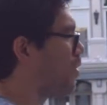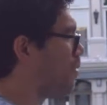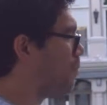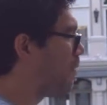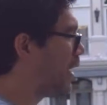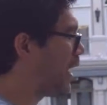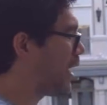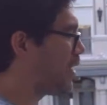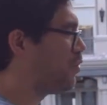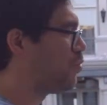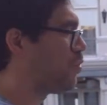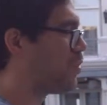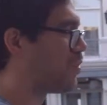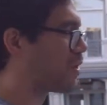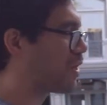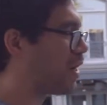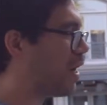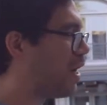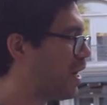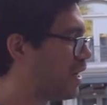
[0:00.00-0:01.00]
Immanuel
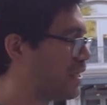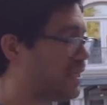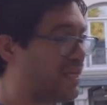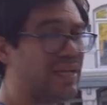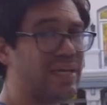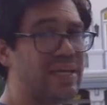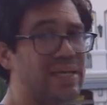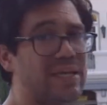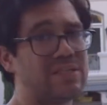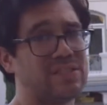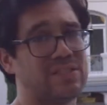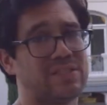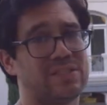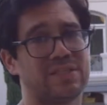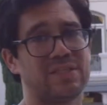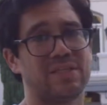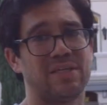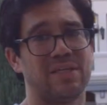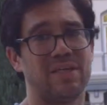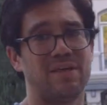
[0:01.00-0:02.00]
Kant is.
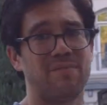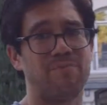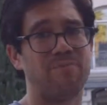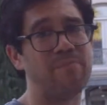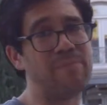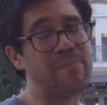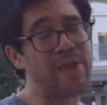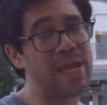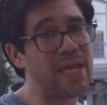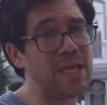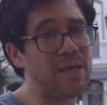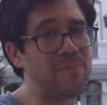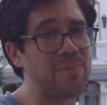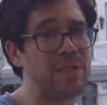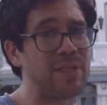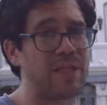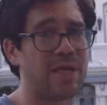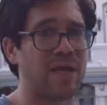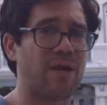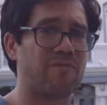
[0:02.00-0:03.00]

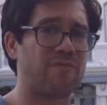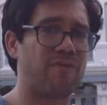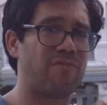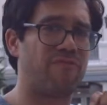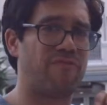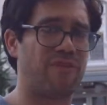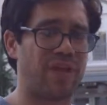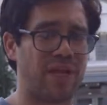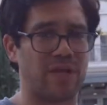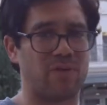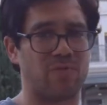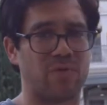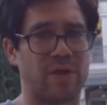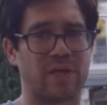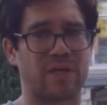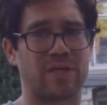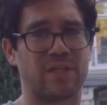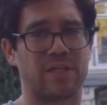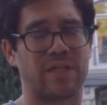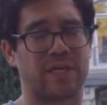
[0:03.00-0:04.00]
Maybe they have a vague
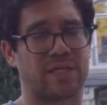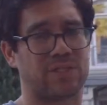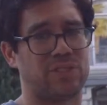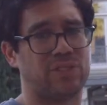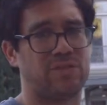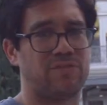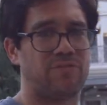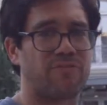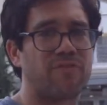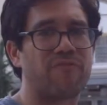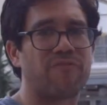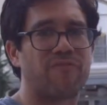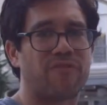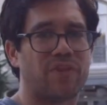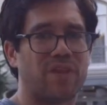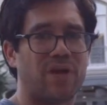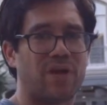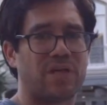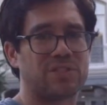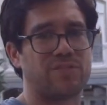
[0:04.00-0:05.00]
recollection from
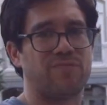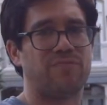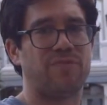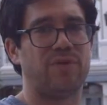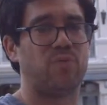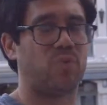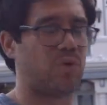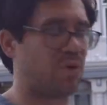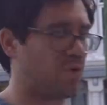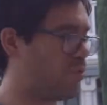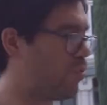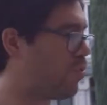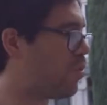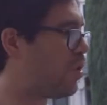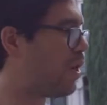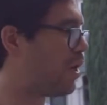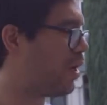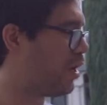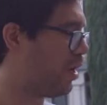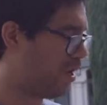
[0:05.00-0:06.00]
Philosophy
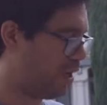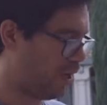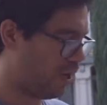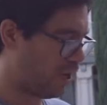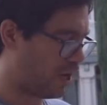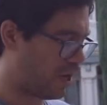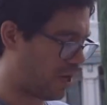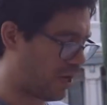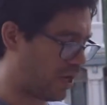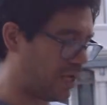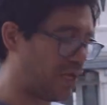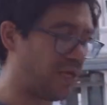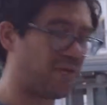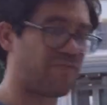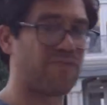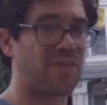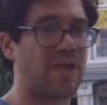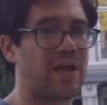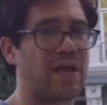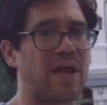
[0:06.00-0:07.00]
101
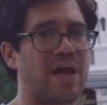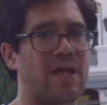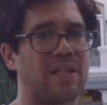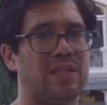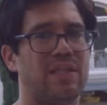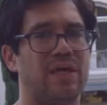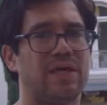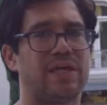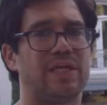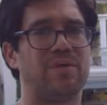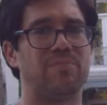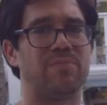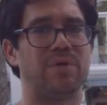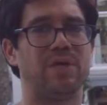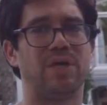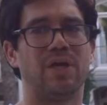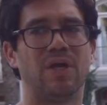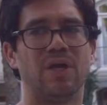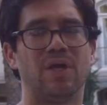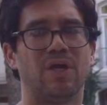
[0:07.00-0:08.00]
if they got lucky.
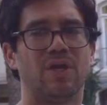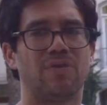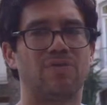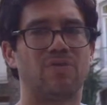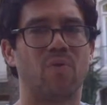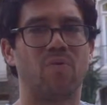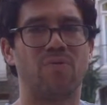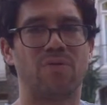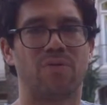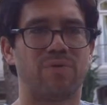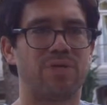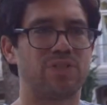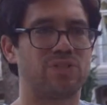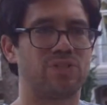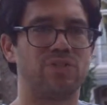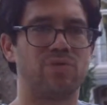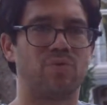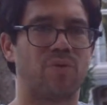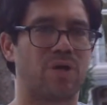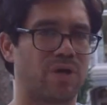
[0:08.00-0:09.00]
But the only
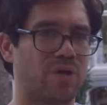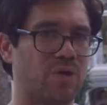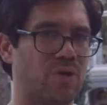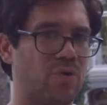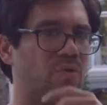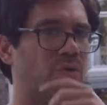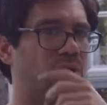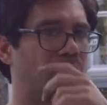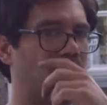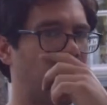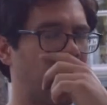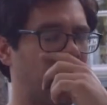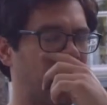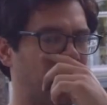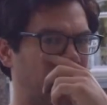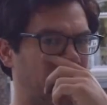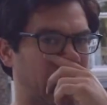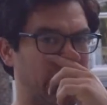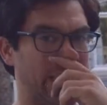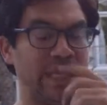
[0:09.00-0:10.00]
reason you want to know who Kant
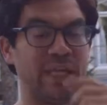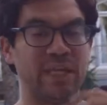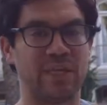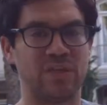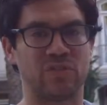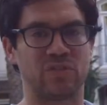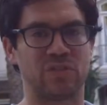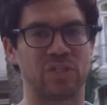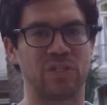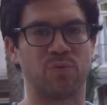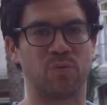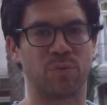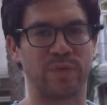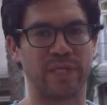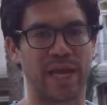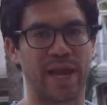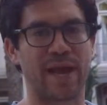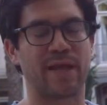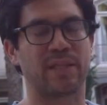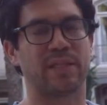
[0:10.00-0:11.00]
is in
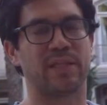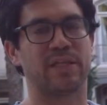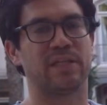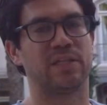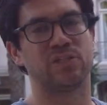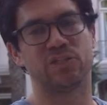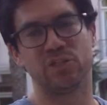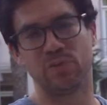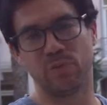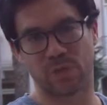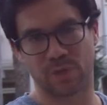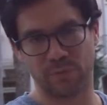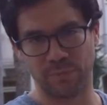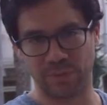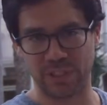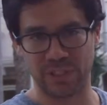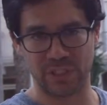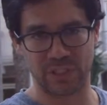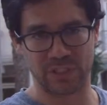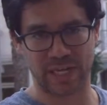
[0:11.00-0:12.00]
reality, unless you want to
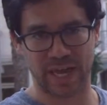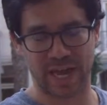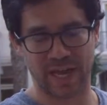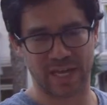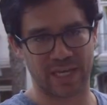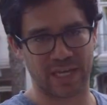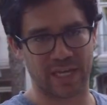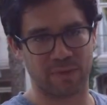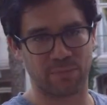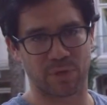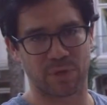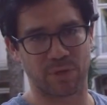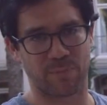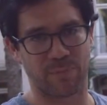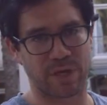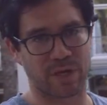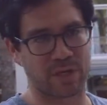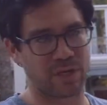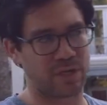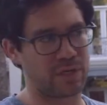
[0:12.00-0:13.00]
be just academic
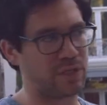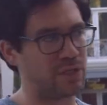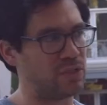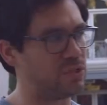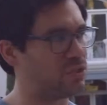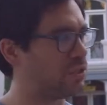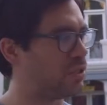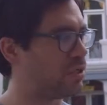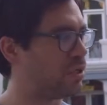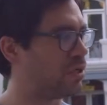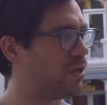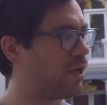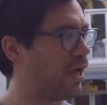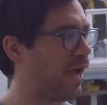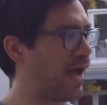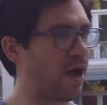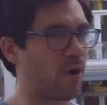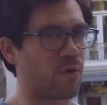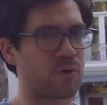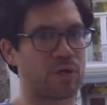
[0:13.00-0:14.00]
about it, is
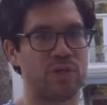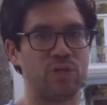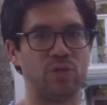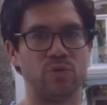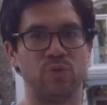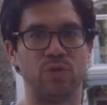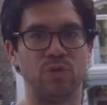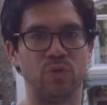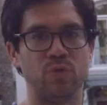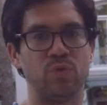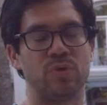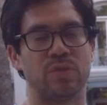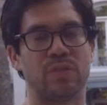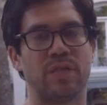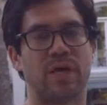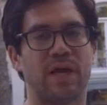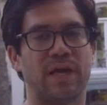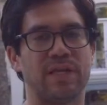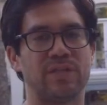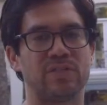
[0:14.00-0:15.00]
how can you
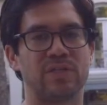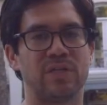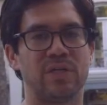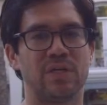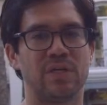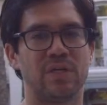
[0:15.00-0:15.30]
utilize